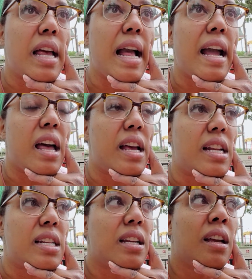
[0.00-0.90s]

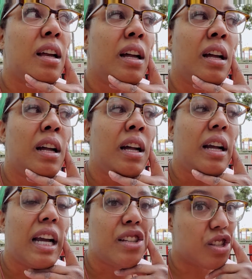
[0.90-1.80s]
and
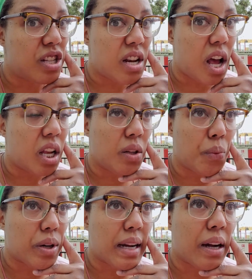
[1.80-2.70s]
it just did not
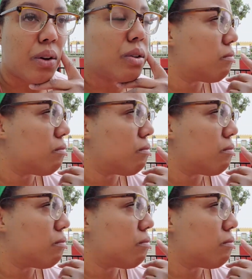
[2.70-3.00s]
work out.